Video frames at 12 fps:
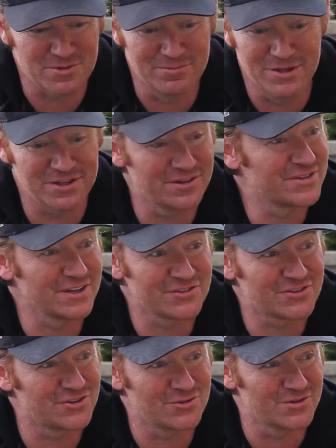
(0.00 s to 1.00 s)
a million
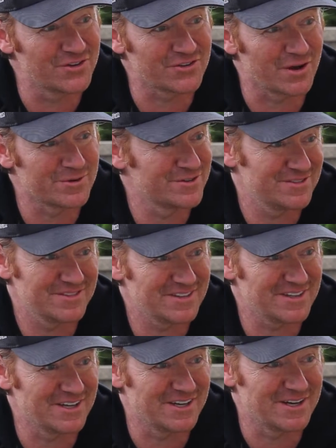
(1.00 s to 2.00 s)
things to do in the summer.
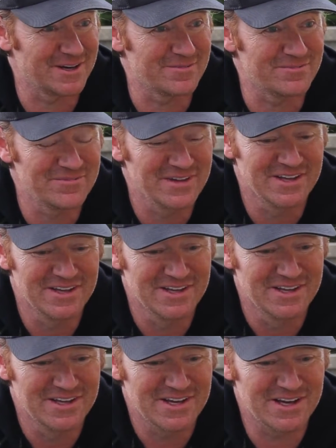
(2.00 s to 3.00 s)

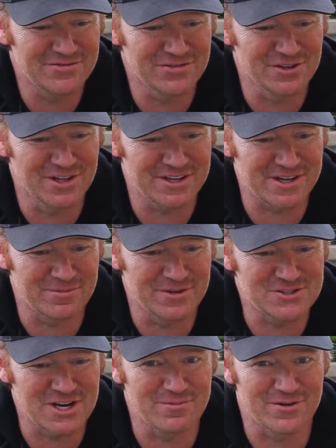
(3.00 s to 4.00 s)
I feel like I'm the
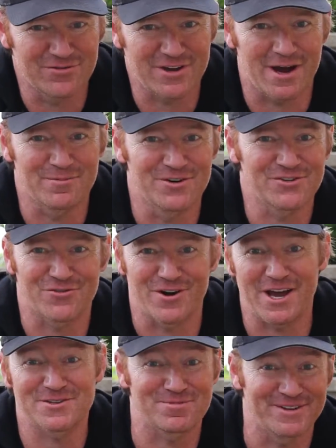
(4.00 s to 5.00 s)
Chamber of Commerce for
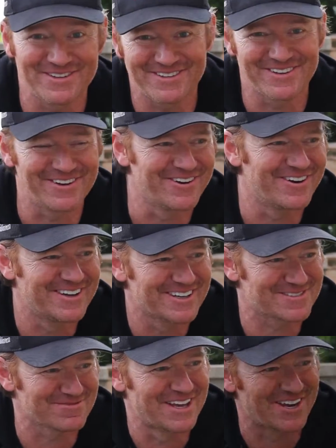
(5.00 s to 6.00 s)
Aspen,
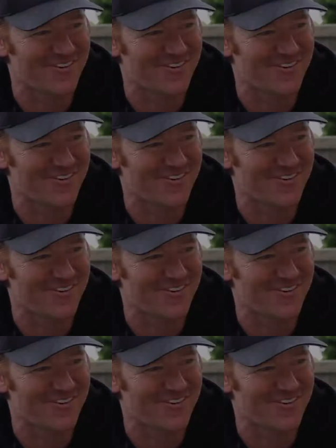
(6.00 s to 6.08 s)
explaining